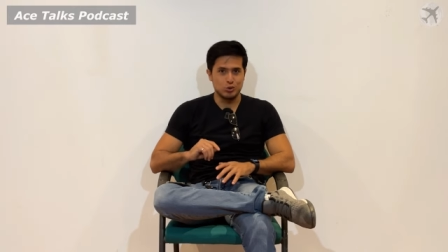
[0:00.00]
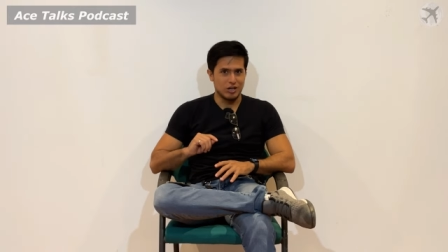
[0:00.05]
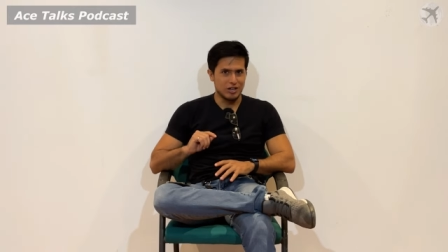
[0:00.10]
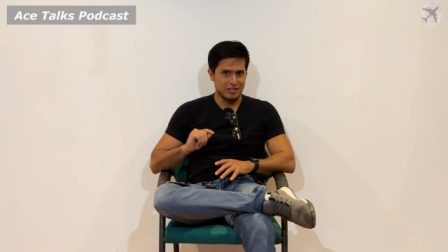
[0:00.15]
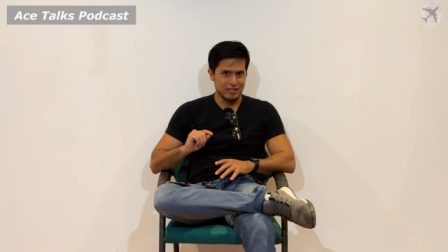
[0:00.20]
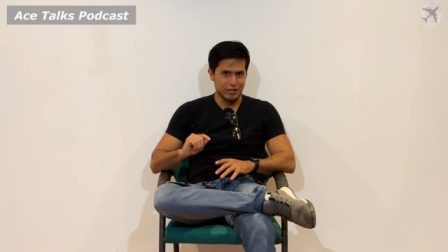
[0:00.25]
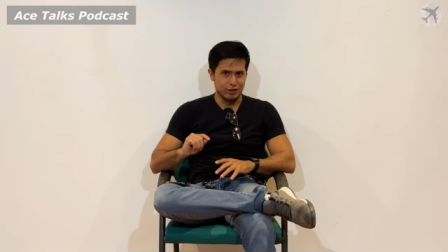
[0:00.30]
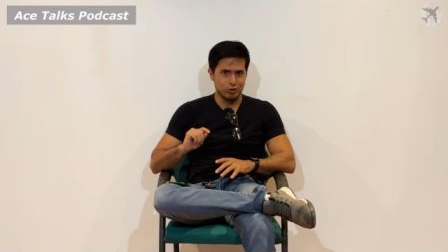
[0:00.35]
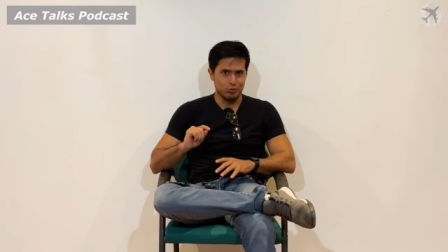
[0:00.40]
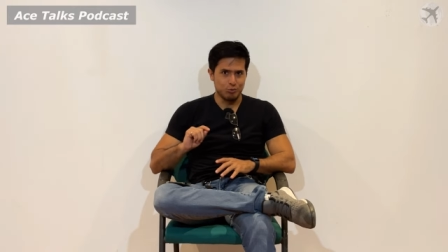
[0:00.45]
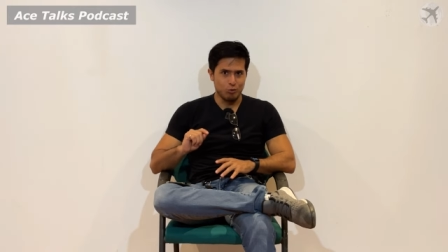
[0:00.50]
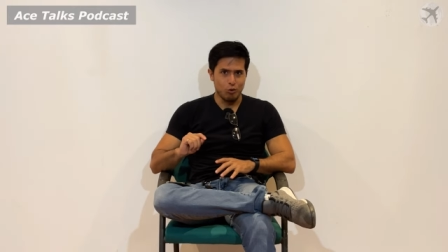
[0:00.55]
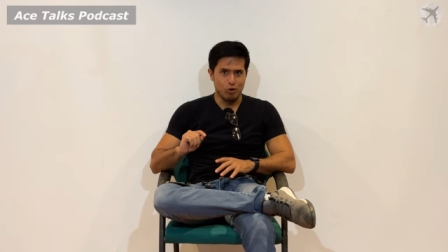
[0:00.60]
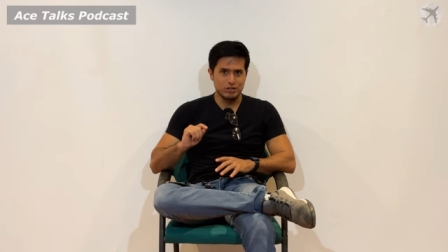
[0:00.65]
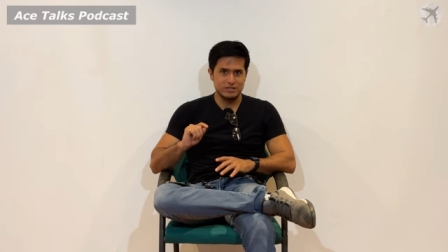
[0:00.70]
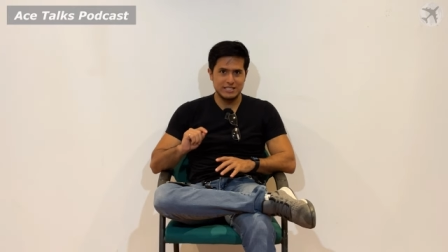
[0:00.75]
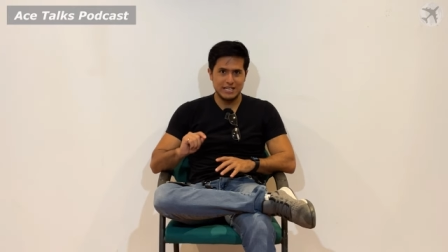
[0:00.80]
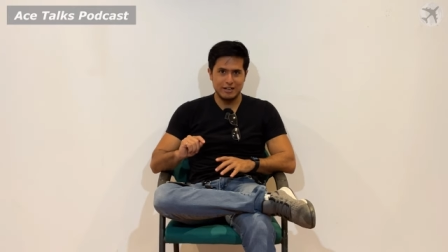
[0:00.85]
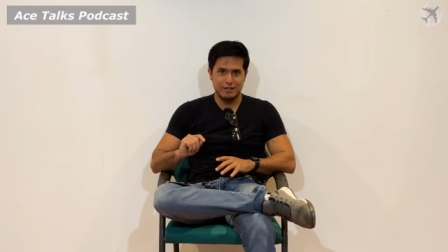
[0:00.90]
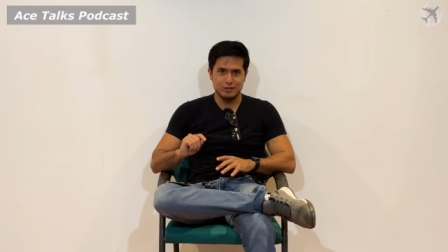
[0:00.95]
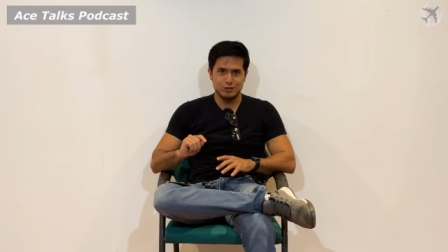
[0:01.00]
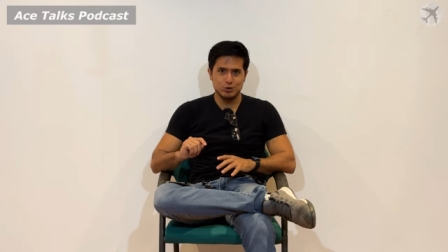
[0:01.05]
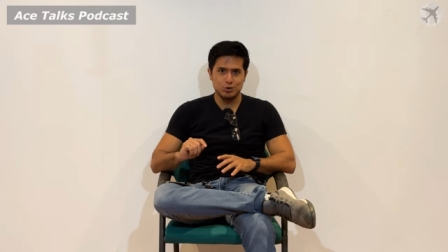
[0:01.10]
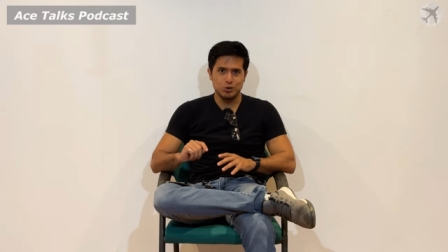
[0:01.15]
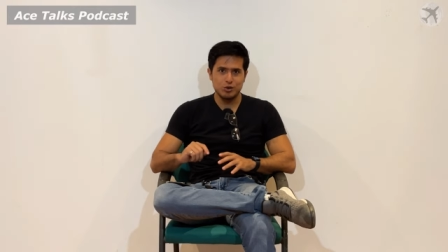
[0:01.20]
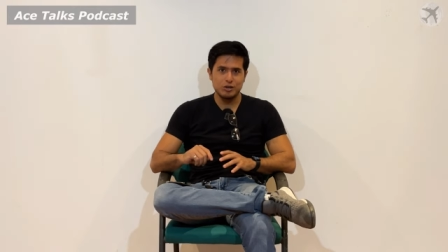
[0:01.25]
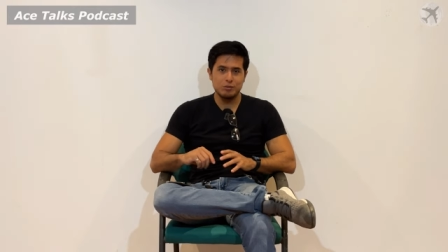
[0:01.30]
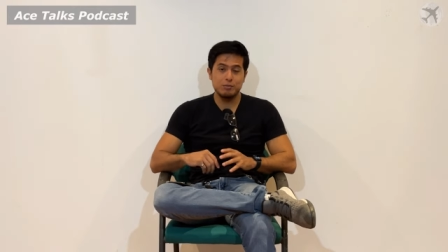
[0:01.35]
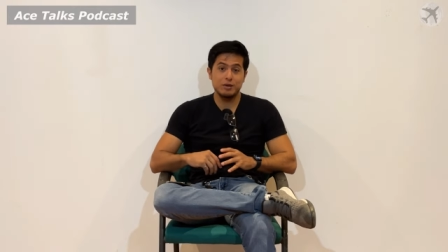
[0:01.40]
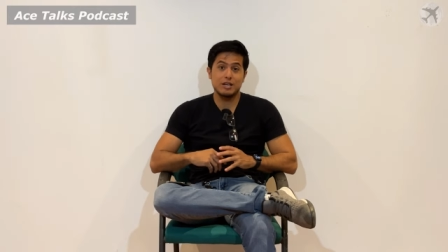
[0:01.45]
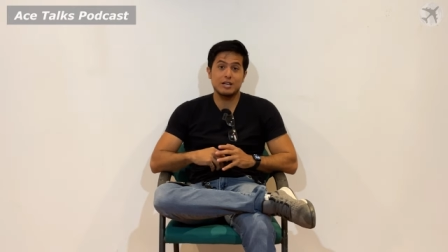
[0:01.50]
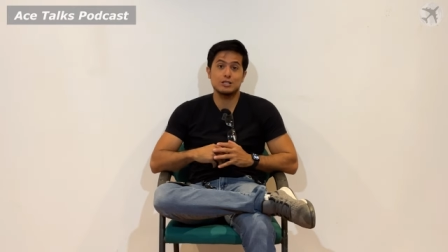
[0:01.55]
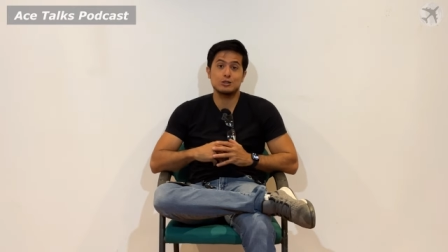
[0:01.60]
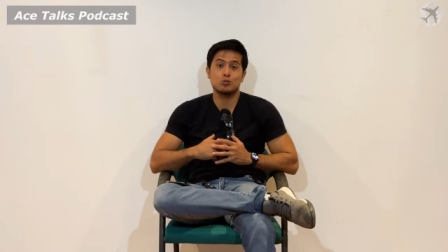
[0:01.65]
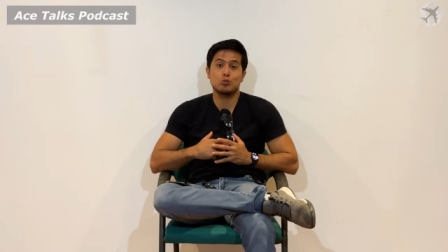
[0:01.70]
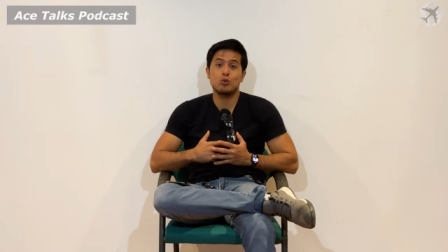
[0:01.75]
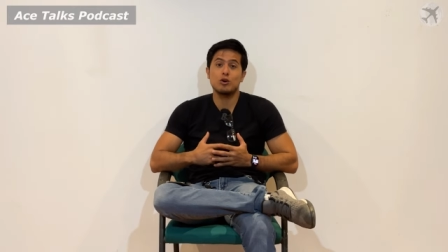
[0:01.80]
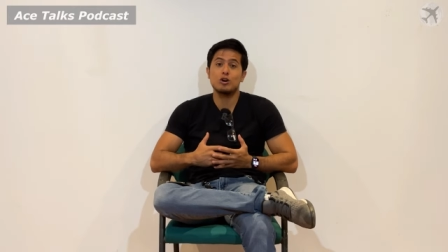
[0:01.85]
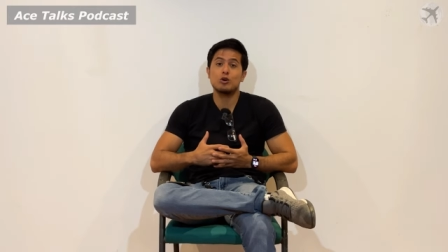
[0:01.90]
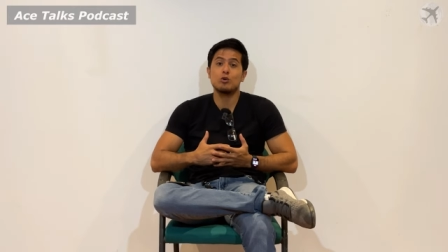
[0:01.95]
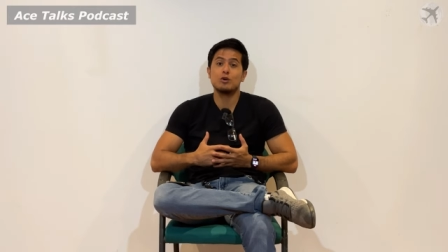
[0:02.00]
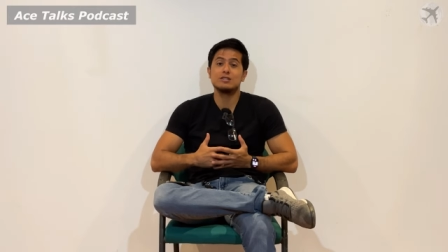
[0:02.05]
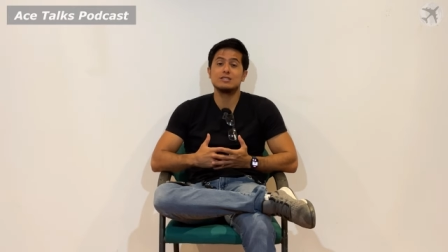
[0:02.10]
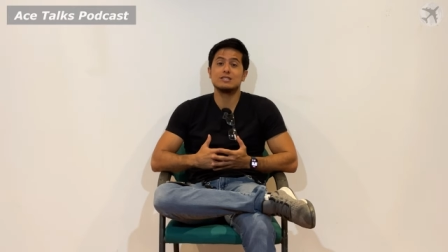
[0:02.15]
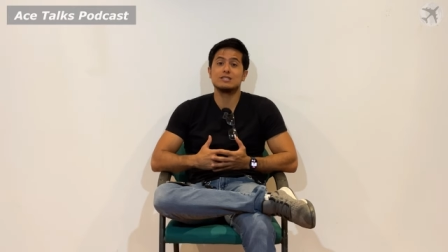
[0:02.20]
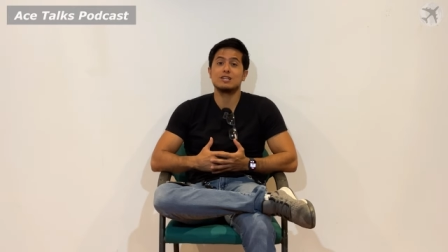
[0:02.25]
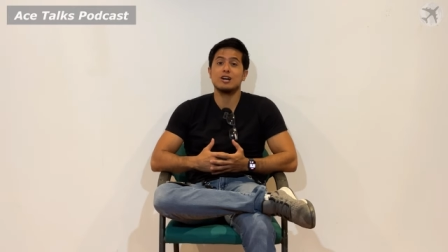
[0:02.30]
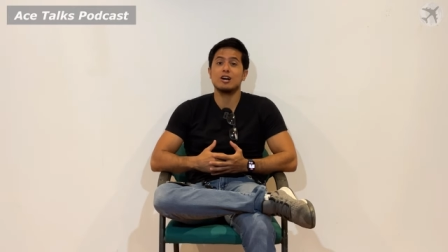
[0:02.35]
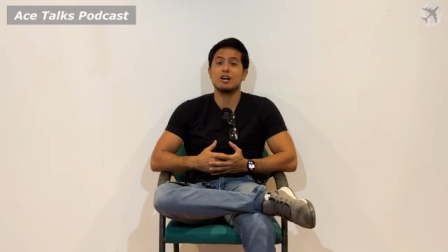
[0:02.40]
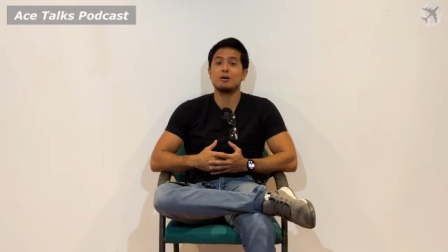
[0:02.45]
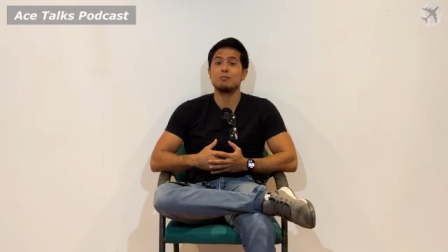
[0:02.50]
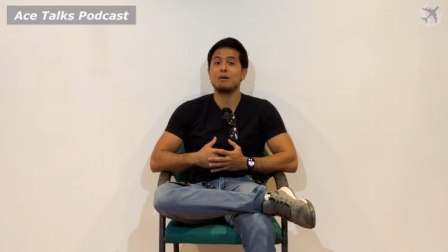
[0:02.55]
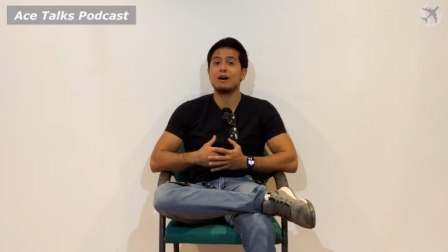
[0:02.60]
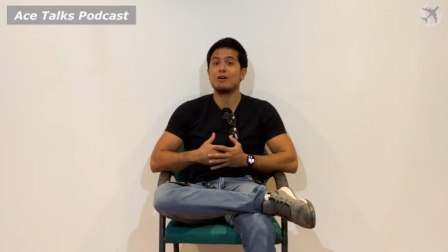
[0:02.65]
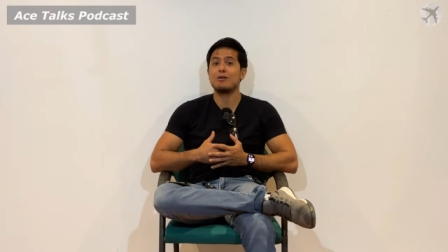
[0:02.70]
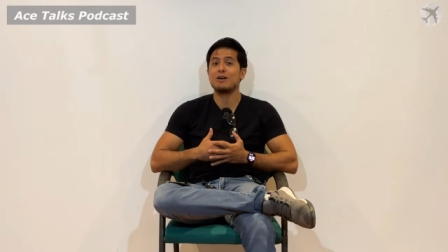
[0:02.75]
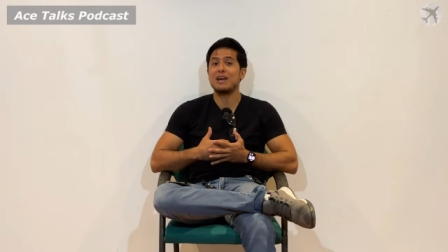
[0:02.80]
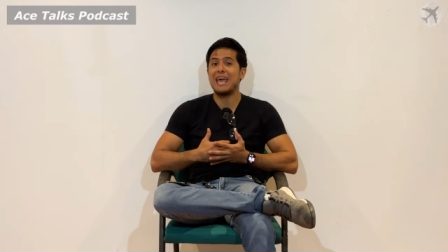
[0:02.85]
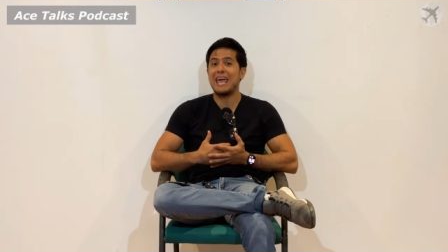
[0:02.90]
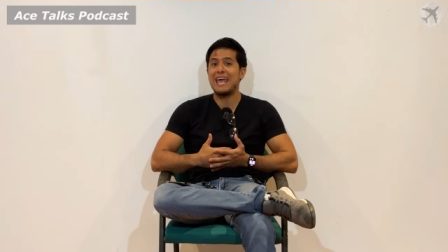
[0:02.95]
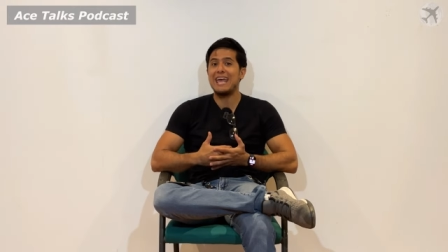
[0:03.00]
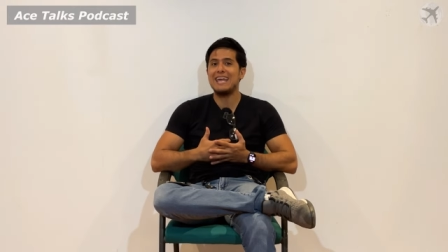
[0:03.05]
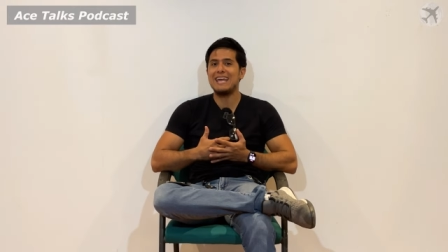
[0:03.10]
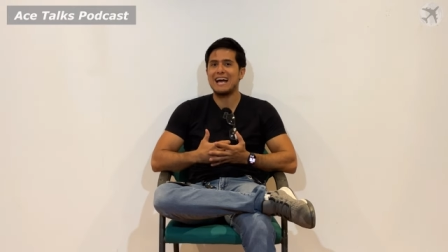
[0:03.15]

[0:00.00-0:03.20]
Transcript: a little more territory because we're going to talk about A